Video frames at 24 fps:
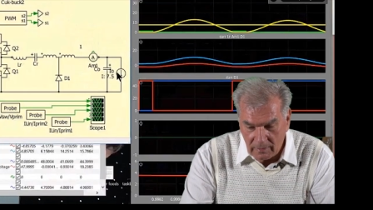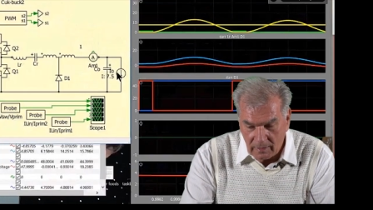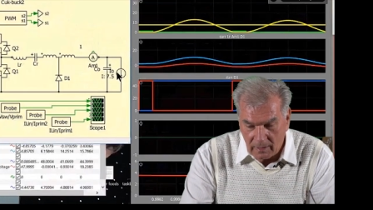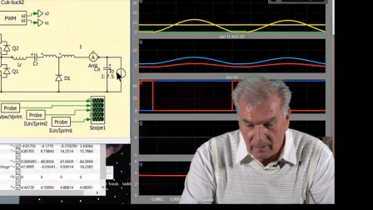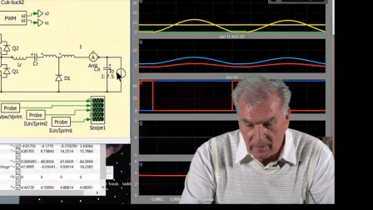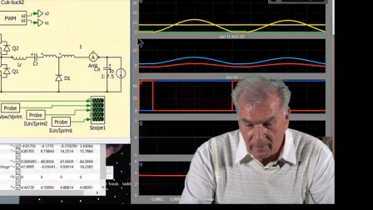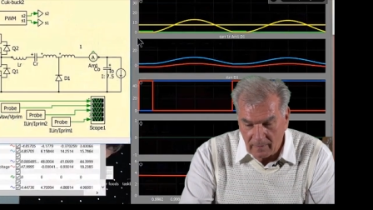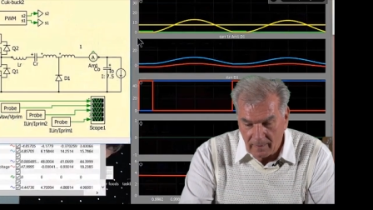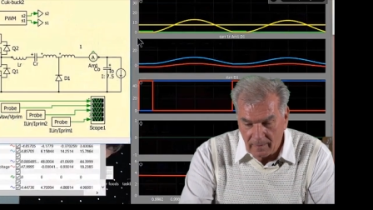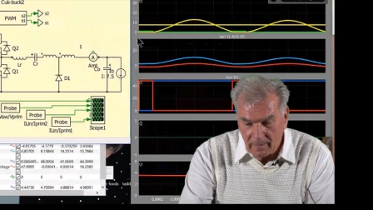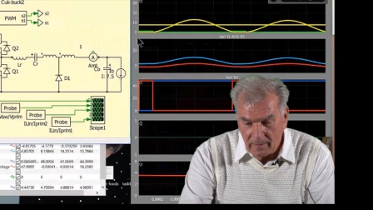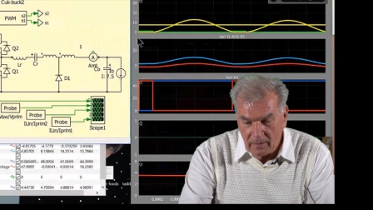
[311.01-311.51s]

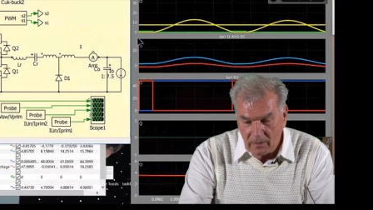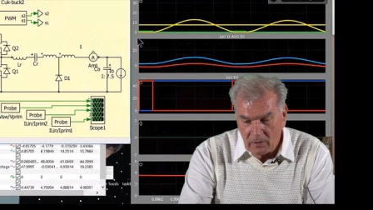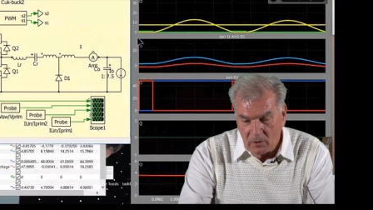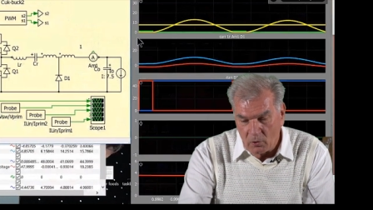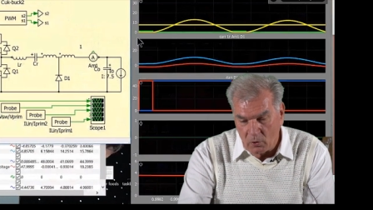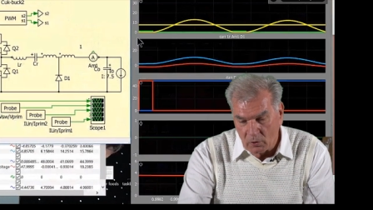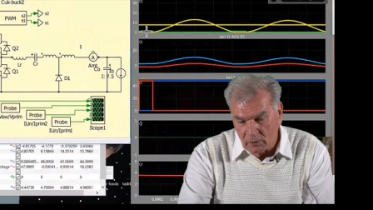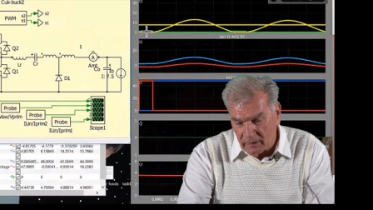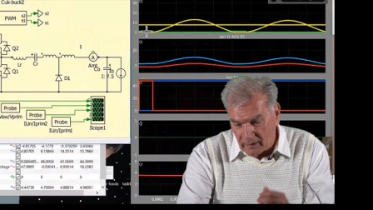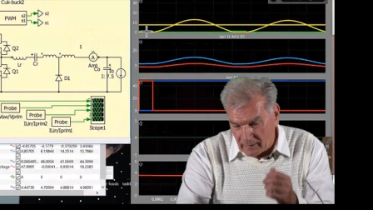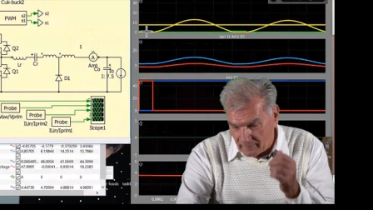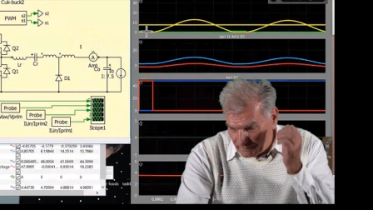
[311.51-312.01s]
yeah
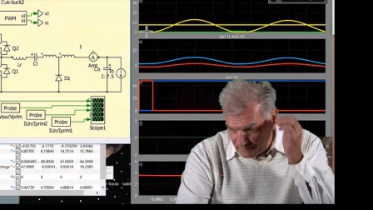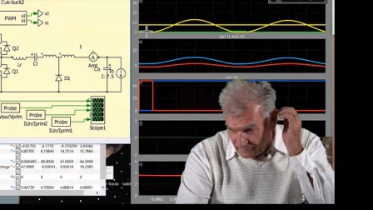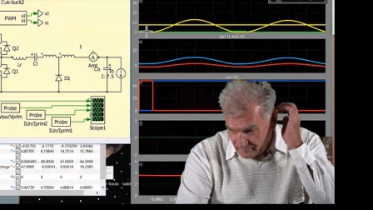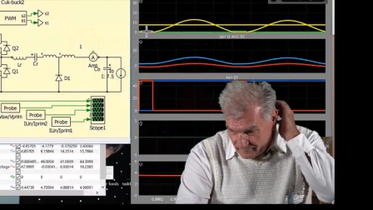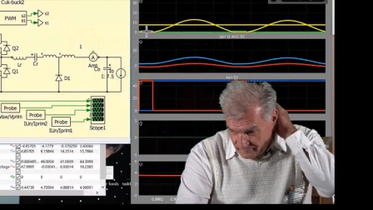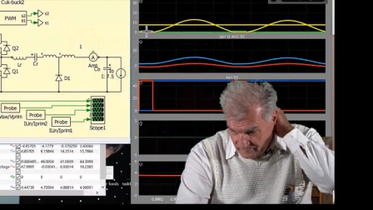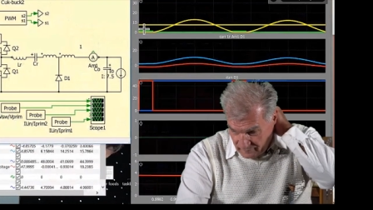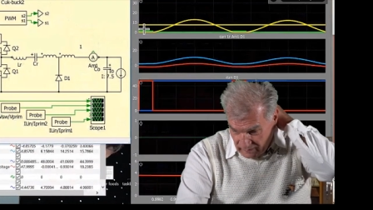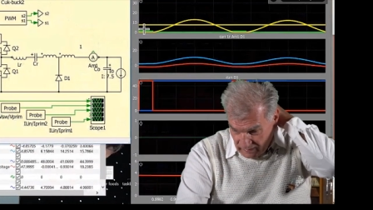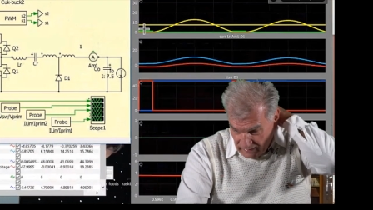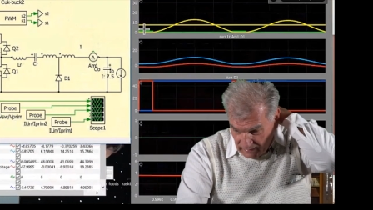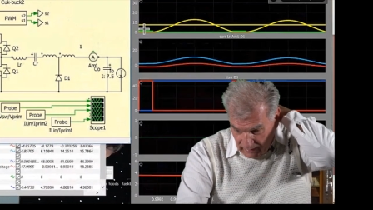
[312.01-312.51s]
okay
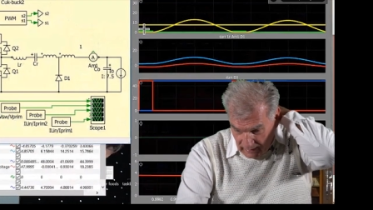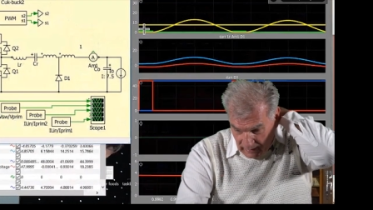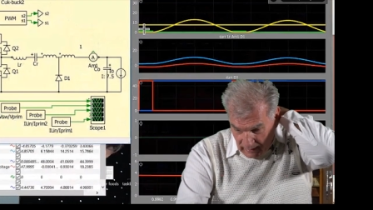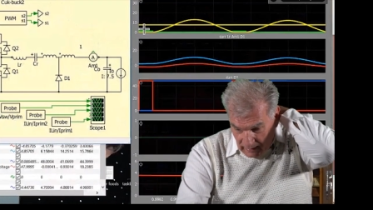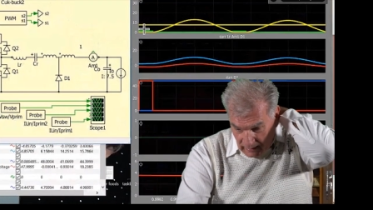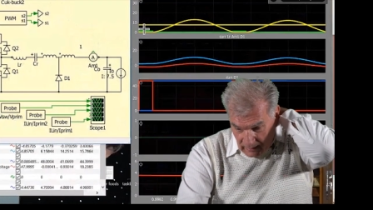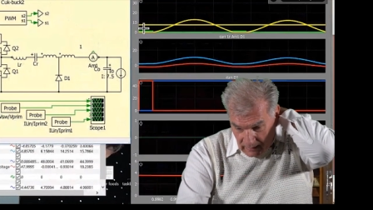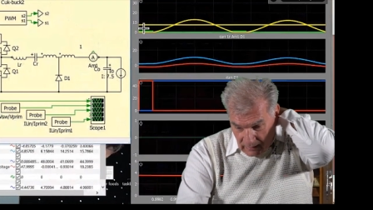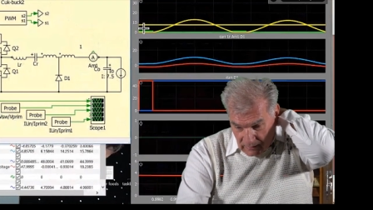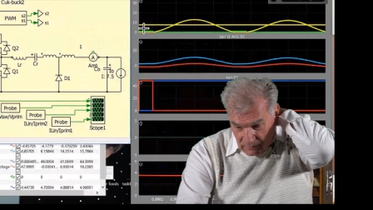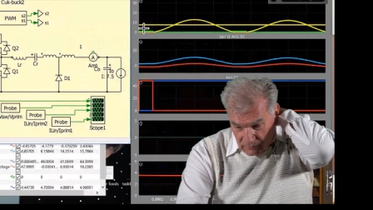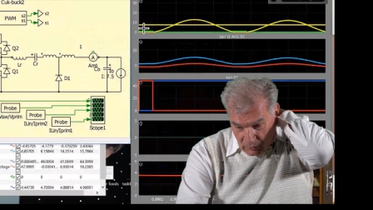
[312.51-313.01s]

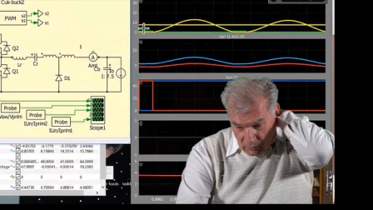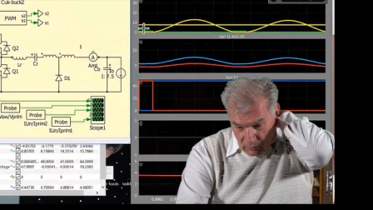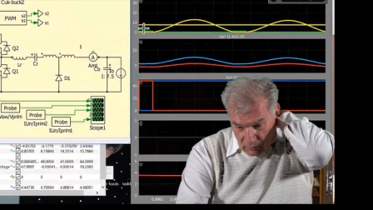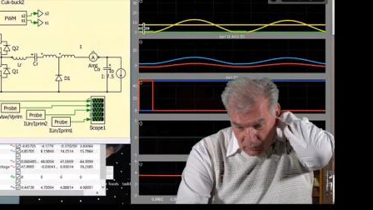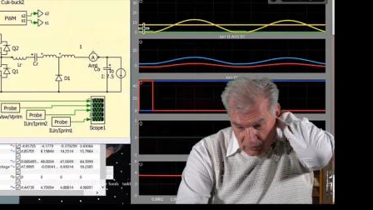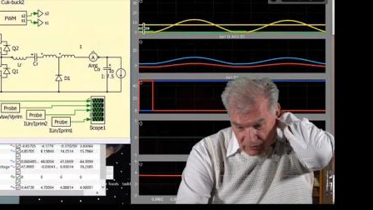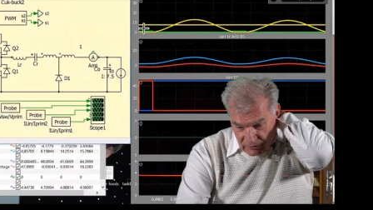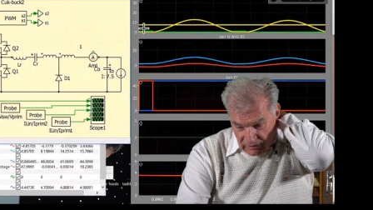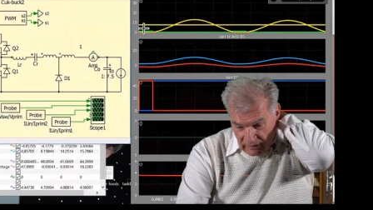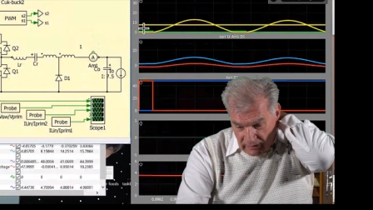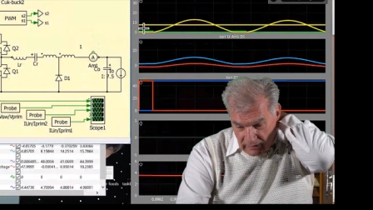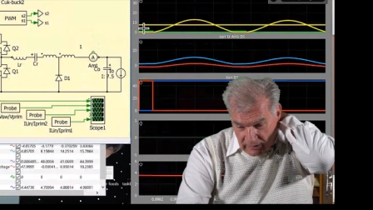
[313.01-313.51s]
so
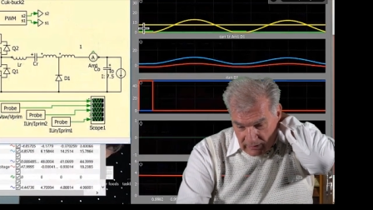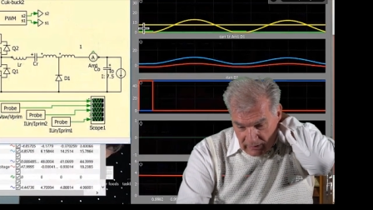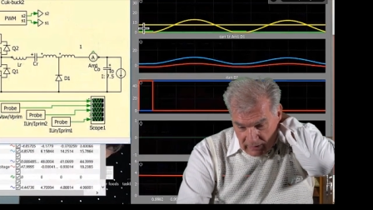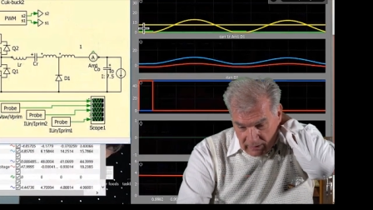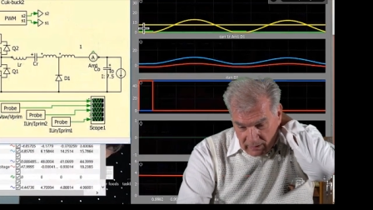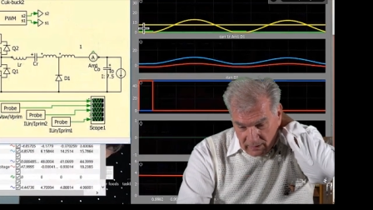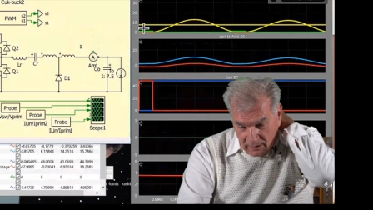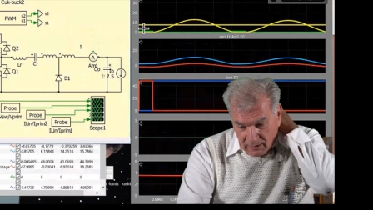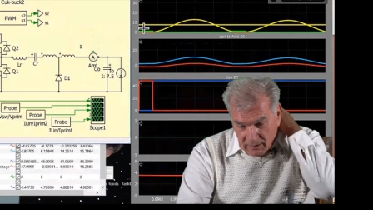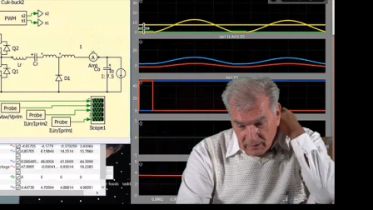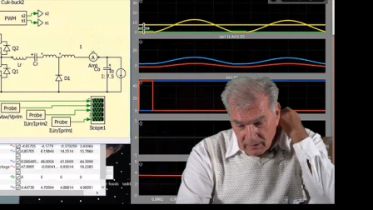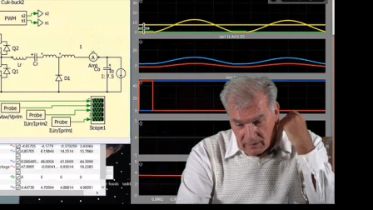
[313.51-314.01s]
you see
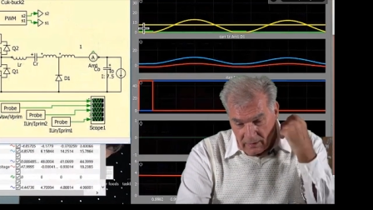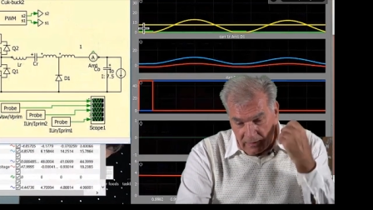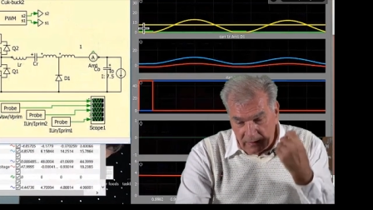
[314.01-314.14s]
here,